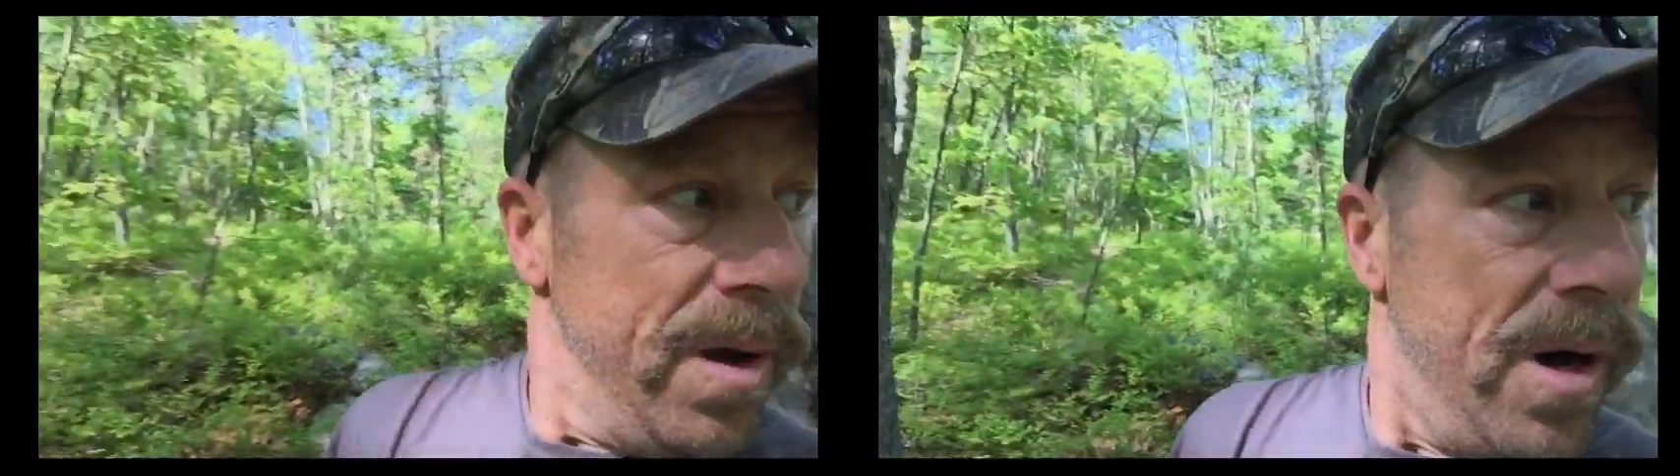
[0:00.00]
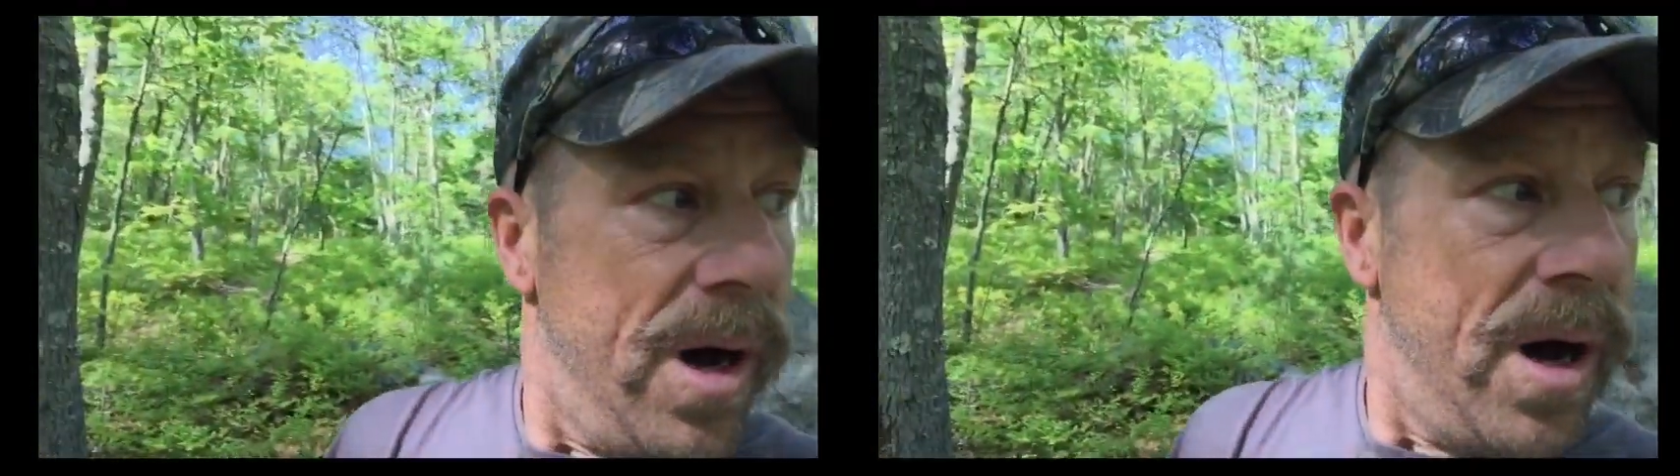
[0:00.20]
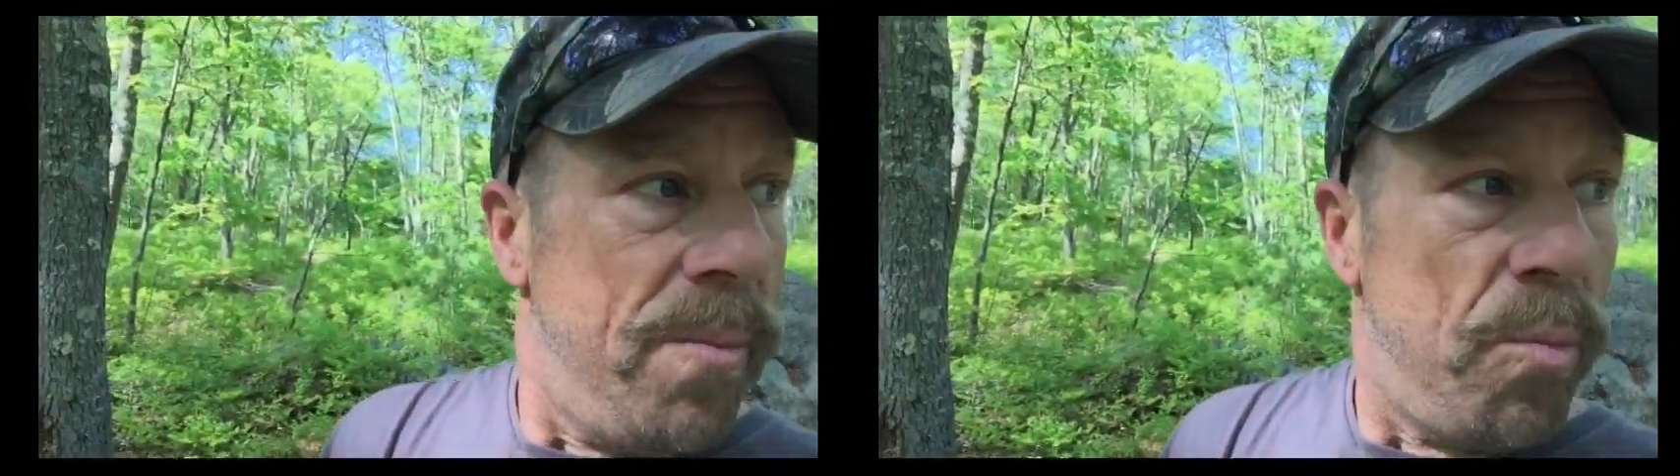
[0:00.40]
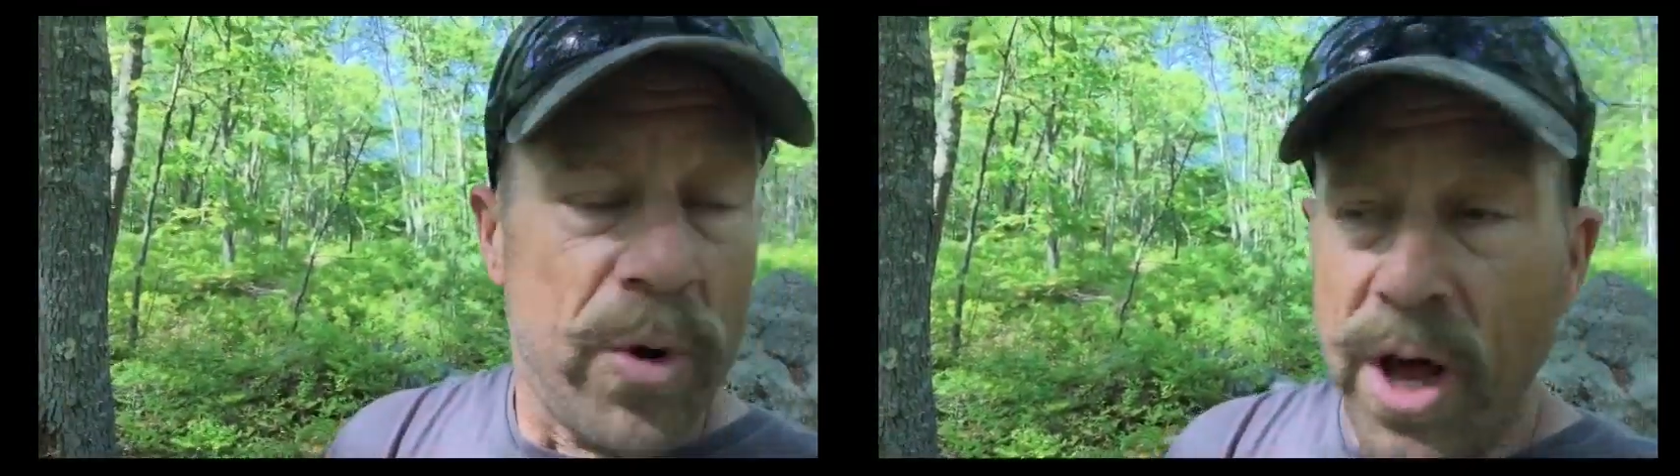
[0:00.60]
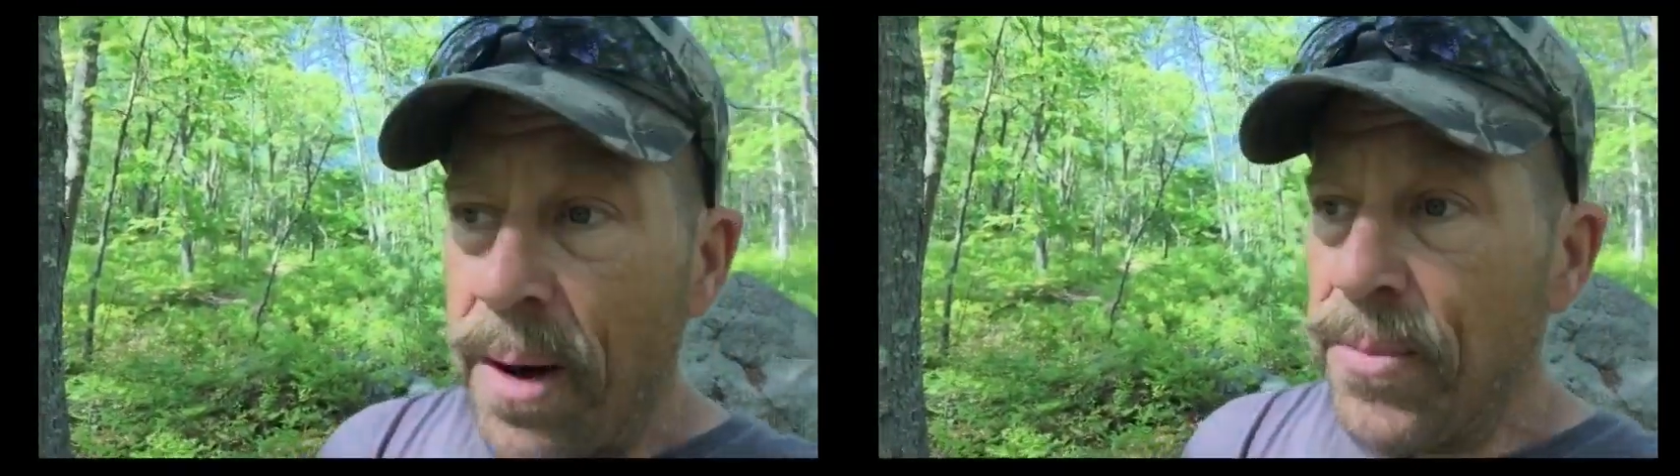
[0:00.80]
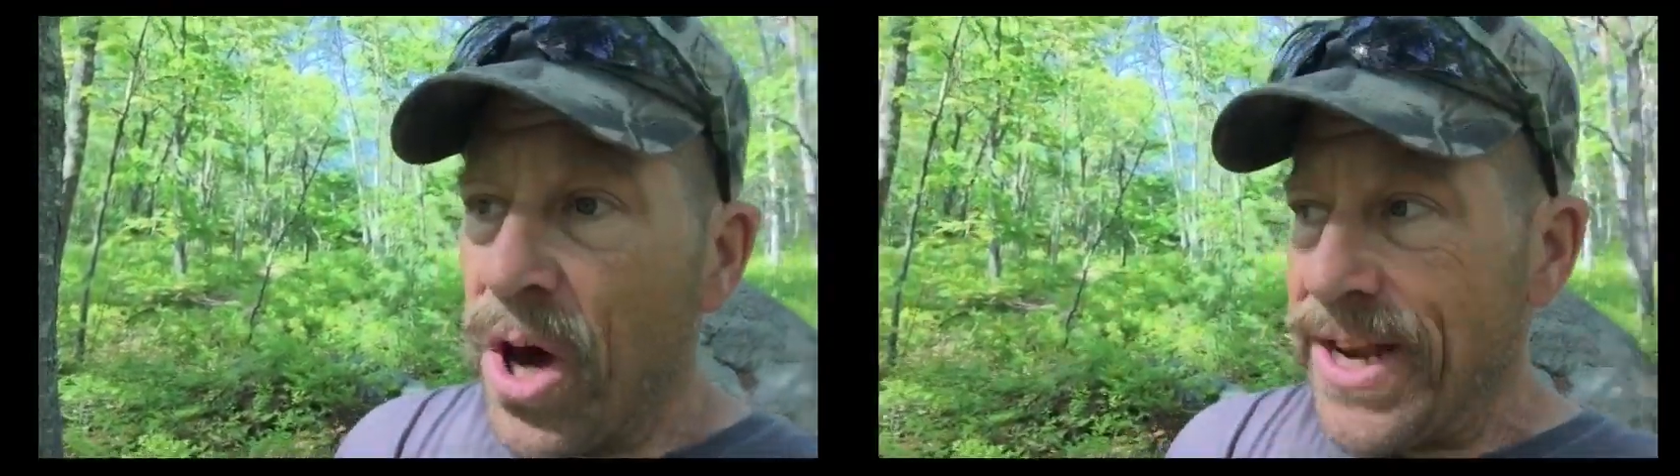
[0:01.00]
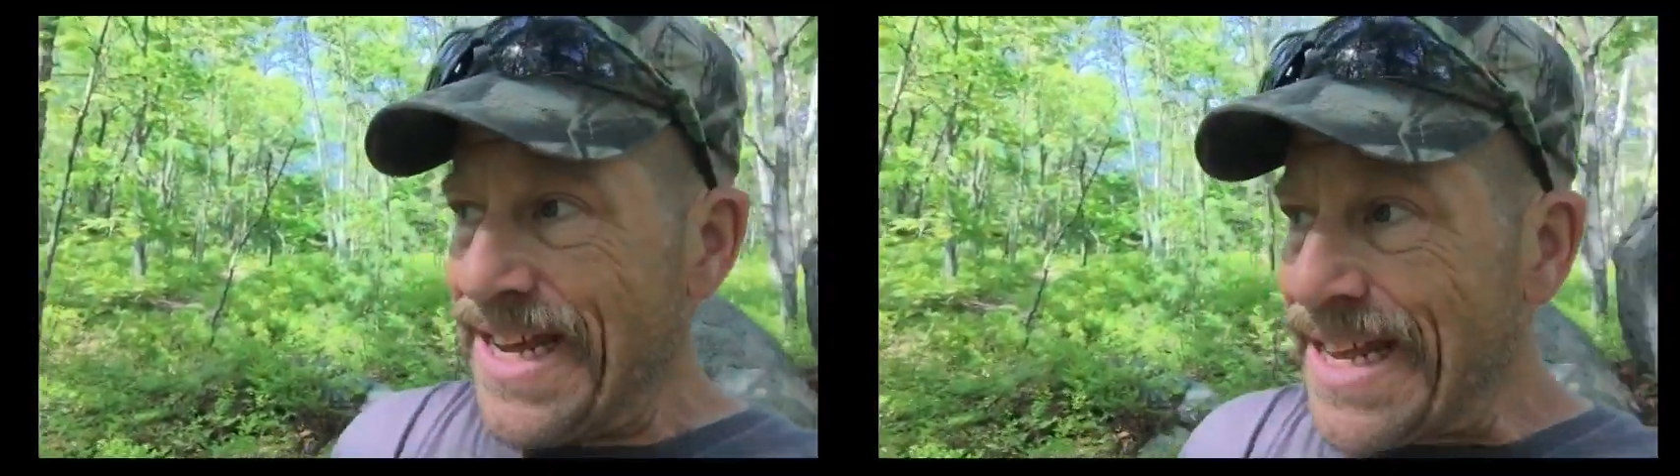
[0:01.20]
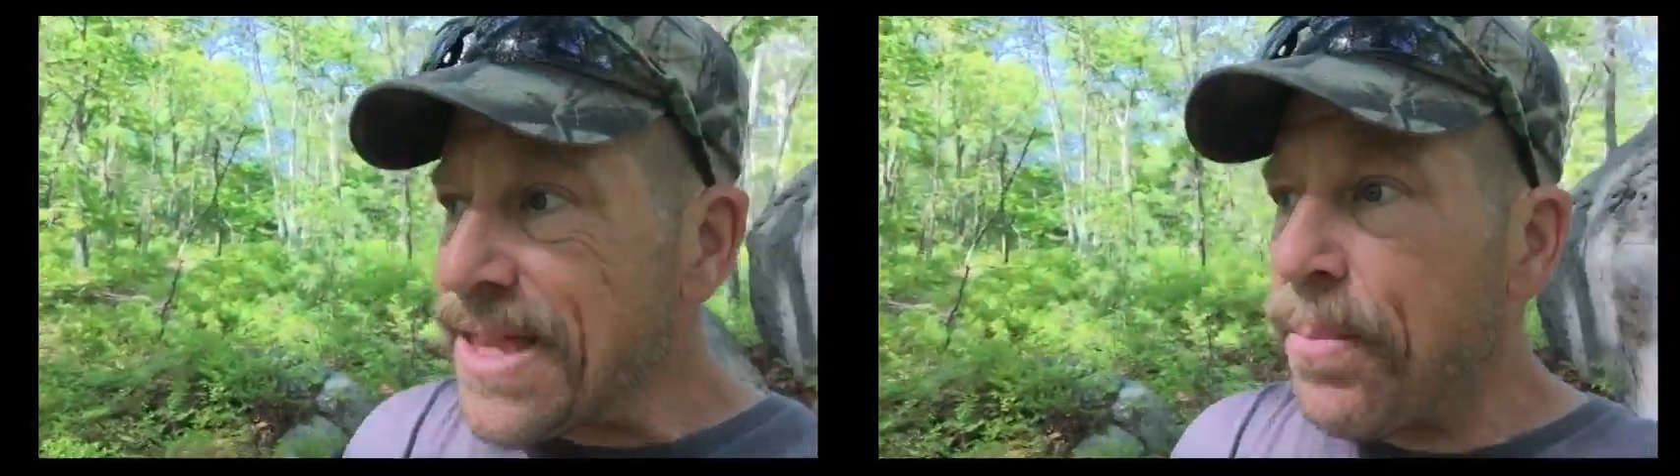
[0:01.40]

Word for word: Um, I'm not in the